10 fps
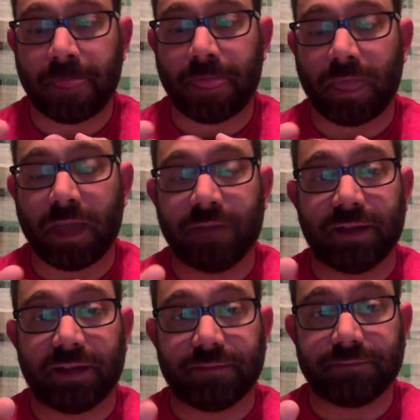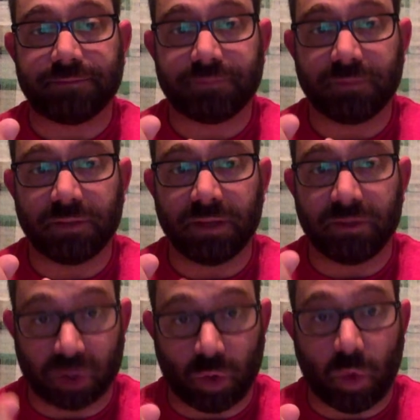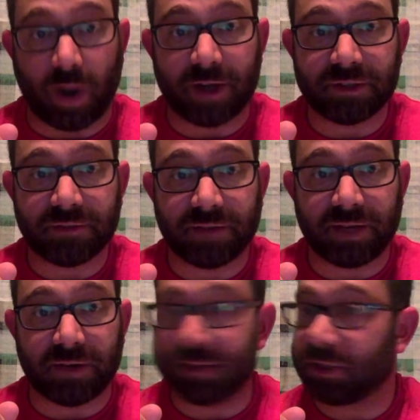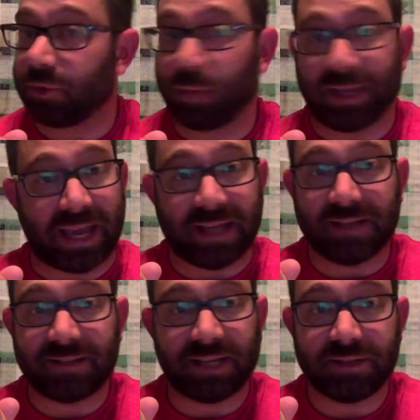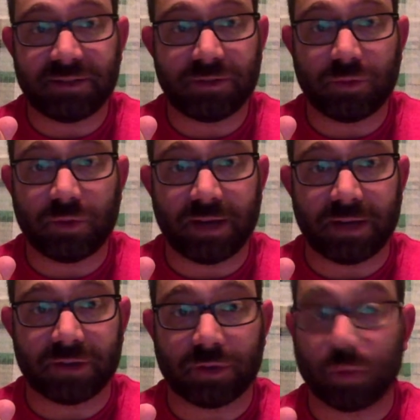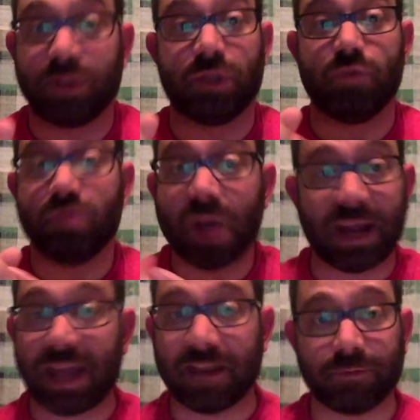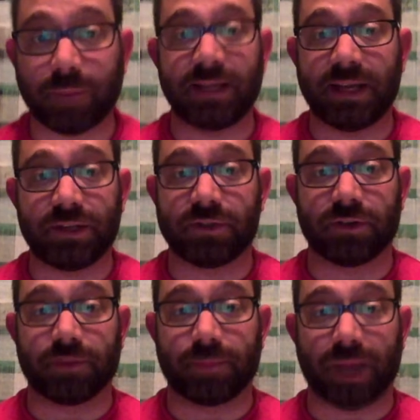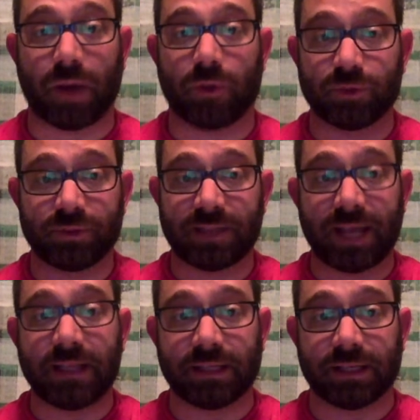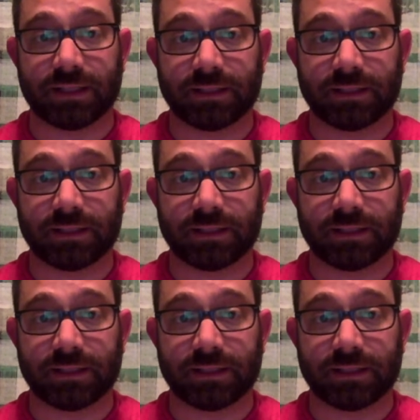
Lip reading: and that it requires divine grace because we can't attain this through our nature. We do not have by nature the power to attain that.